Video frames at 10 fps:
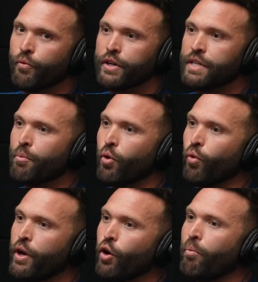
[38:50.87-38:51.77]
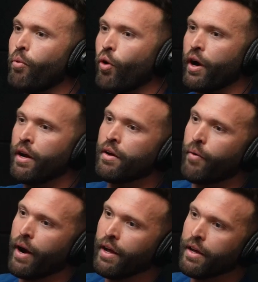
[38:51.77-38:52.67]
for example, when you're born,
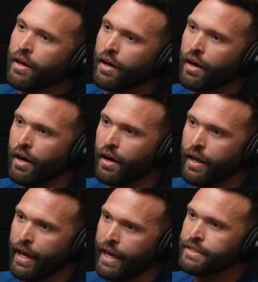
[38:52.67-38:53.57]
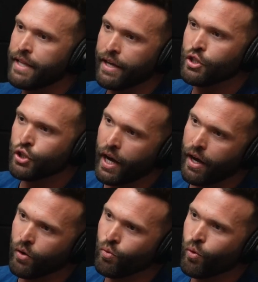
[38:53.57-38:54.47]
right, is that
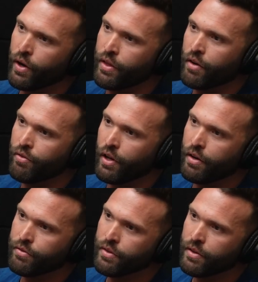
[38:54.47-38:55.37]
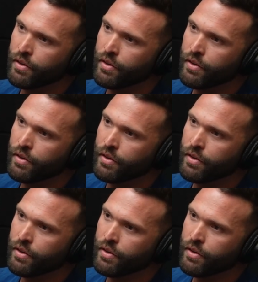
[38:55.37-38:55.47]
child worthy of love?